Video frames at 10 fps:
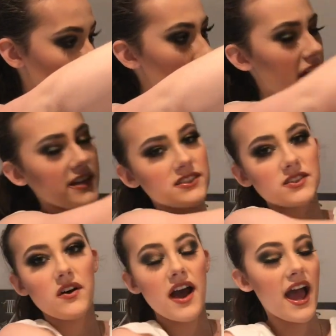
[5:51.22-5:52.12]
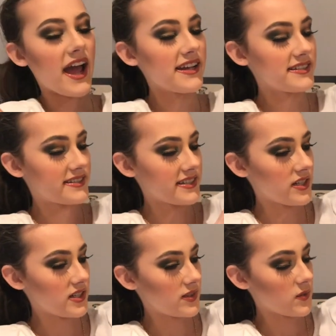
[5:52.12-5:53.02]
Okay, so I see